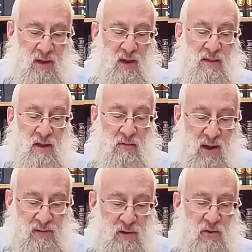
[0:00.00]
and they who
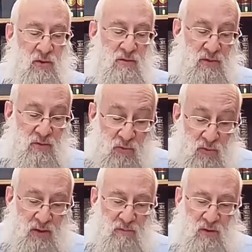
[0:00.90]
acted in accordance with the
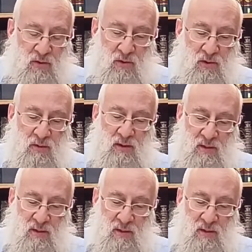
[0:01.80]
ruling of the court, right?